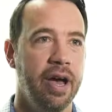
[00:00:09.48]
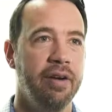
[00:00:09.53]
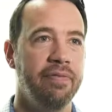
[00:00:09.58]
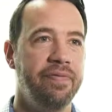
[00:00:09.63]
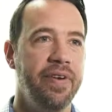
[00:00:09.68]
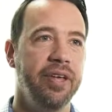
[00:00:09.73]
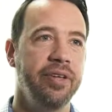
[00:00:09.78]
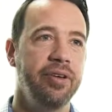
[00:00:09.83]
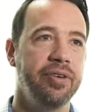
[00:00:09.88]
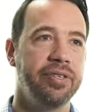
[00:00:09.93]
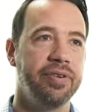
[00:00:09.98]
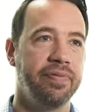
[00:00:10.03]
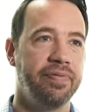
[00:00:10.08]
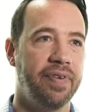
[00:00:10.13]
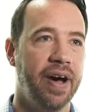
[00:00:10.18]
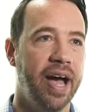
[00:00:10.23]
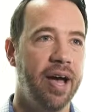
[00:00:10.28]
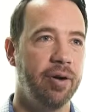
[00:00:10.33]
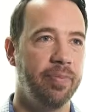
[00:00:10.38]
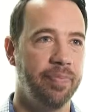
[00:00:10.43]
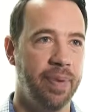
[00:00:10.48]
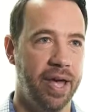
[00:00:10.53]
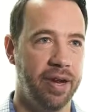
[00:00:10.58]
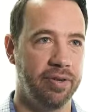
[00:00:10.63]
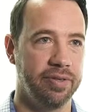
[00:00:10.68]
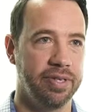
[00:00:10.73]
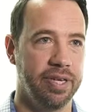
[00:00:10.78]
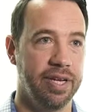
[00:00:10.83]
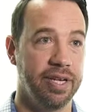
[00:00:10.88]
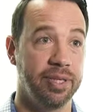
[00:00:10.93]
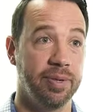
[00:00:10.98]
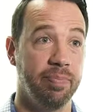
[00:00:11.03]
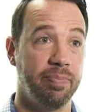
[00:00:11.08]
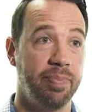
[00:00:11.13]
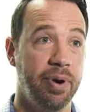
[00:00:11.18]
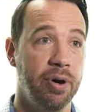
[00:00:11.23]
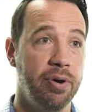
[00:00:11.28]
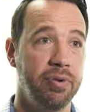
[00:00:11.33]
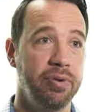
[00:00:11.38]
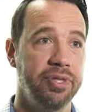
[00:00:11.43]
A failure to file penalty is
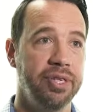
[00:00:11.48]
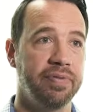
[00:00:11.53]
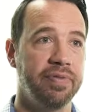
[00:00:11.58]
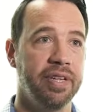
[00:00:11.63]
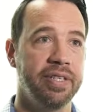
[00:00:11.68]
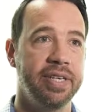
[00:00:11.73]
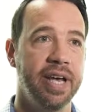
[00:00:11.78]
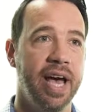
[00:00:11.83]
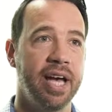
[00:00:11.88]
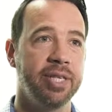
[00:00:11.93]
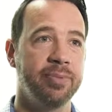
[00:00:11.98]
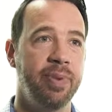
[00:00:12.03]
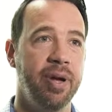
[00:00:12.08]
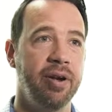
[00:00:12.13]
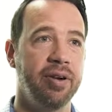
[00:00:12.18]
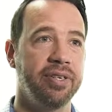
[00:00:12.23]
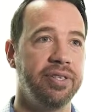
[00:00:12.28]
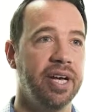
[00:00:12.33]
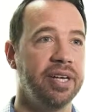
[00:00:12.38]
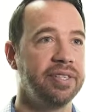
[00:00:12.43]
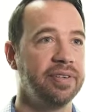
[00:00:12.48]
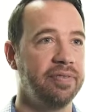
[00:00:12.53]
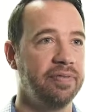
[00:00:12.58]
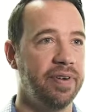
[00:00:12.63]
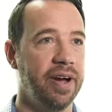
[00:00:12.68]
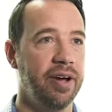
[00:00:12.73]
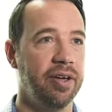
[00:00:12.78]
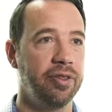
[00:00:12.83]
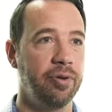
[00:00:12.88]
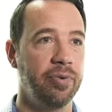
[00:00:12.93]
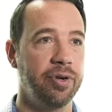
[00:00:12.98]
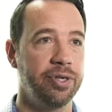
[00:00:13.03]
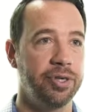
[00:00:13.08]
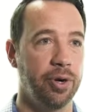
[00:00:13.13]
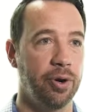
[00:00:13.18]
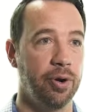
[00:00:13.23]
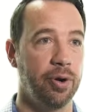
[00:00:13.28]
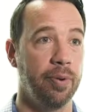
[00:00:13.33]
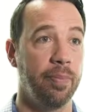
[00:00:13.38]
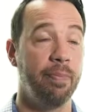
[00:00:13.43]
imposed if the taxpayer doesn't file the
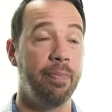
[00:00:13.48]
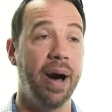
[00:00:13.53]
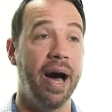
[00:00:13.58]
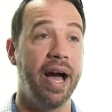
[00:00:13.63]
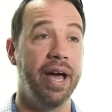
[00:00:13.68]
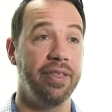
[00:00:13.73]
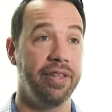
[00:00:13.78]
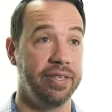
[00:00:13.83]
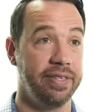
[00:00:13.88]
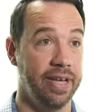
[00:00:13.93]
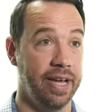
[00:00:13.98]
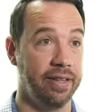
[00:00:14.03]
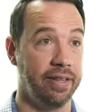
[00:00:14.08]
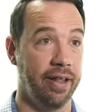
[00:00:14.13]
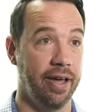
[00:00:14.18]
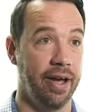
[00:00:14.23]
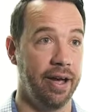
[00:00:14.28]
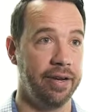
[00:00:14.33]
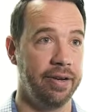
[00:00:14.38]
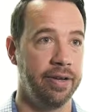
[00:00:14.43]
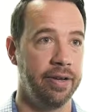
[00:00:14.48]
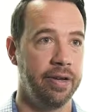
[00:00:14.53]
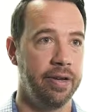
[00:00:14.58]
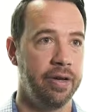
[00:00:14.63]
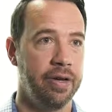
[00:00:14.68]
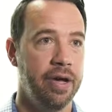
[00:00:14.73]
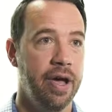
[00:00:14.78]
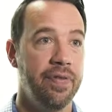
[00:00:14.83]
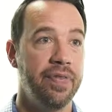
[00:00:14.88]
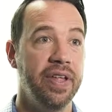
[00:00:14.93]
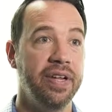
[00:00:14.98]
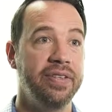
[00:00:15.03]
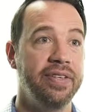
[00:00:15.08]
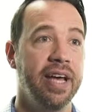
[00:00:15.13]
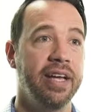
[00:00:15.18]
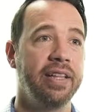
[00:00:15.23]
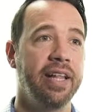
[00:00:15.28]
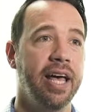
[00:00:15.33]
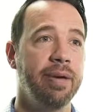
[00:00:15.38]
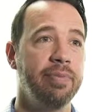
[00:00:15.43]
return by the deadline. The
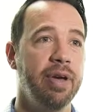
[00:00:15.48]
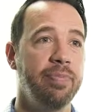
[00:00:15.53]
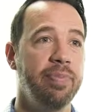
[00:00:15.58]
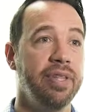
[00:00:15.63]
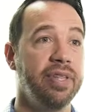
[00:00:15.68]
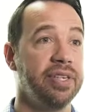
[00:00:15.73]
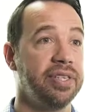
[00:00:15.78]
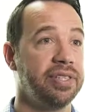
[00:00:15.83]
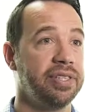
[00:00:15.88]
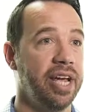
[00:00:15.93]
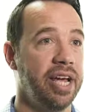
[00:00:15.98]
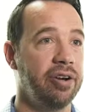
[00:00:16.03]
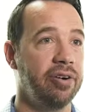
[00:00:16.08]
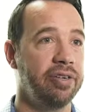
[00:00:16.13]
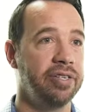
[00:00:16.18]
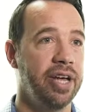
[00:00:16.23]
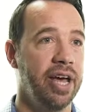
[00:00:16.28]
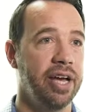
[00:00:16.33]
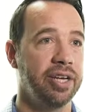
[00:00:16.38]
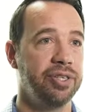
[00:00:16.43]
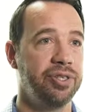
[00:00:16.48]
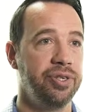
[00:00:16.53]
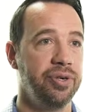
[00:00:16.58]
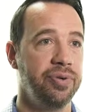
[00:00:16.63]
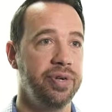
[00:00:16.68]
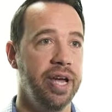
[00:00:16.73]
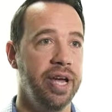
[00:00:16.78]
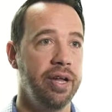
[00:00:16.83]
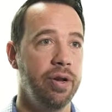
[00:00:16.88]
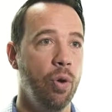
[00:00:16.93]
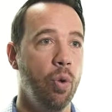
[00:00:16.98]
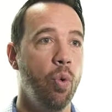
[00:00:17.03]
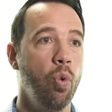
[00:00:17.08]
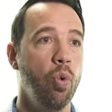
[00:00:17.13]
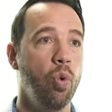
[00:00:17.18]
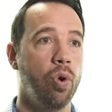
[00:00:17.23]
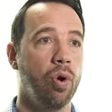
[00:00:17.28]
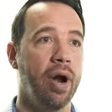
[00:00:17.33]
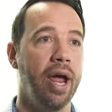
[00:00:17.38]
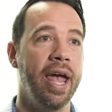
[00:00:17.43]
deadline may be the standard tax due date
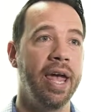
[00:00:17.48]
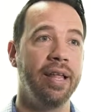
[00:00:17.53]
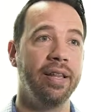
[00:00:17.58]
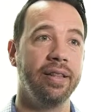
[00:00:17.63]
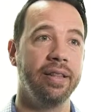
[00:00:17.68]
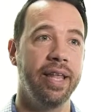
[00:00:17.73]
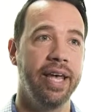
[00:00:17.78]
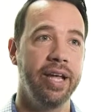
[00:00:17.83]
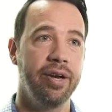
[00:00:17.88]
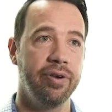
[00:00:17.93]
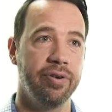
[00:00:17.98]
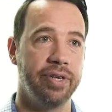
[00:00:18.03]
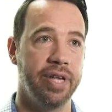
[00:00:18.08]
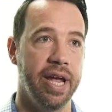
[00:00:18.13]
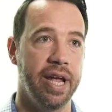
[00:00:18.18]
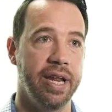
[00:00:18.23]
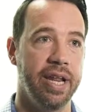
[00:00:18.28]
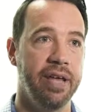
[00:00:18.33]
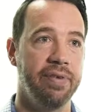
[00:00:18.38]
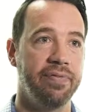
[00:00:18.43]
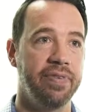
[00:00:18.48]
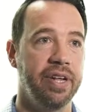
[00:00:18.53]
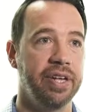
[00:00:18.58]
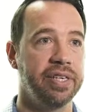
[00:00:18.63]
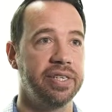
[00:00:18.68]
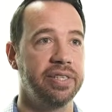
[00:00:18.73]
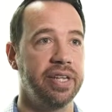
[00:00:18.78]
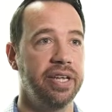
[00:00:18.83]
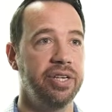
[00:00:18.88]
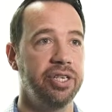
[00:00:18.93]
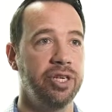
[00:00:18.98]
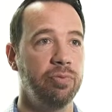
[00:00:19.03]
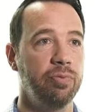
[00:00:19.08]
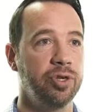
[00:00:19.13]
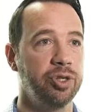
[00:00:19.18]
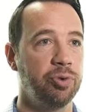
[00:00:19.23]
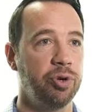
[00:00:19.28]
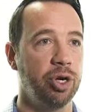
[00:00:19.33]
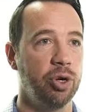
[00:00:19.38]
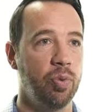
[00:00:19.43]
or a later date if an extension
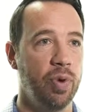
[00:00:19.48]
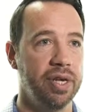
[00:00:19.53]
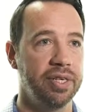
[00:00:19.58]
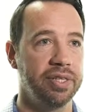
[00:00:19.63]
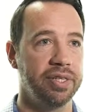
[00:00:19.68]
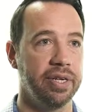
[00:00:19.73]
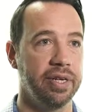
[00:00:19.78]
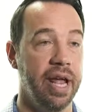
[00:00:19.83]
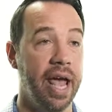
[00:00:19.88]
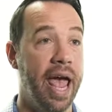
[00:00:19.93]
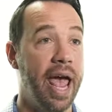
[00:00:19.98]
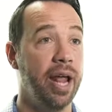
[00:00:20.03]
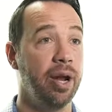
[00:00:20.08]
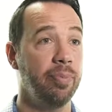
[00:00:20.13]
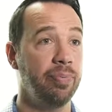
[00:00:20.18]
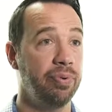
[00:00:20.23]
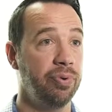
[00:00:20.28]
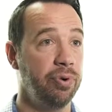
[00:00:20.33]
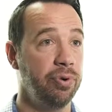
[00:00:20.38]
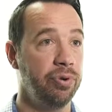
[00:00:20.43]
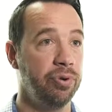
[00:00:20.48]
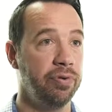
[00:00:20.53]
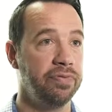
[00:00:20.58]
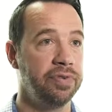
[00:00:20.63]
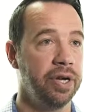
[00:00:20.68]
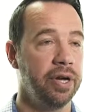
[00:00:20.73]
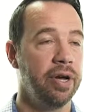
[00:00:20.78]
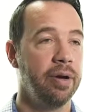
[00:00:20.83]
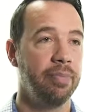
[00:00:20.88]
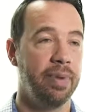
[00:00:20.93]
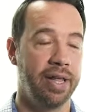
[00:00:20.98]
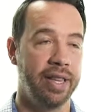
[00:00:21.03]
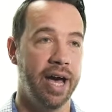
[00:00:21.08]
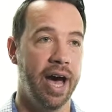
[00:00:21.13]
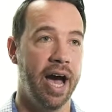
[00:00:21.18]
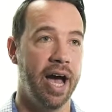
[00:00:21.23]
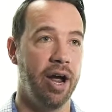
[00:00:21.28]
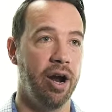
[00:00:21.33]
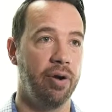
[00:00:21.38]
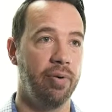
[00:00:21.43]
was requested and approved by the
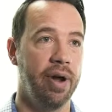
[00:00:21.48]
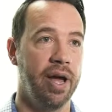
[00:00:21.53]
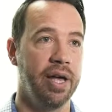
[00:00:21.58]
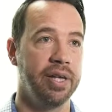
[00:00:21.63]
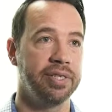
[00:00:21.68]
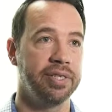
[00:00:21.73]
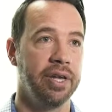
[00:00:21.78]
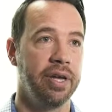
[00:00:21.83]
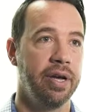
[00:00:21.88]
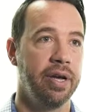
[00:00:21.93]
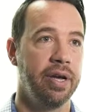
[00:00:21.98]
IRS.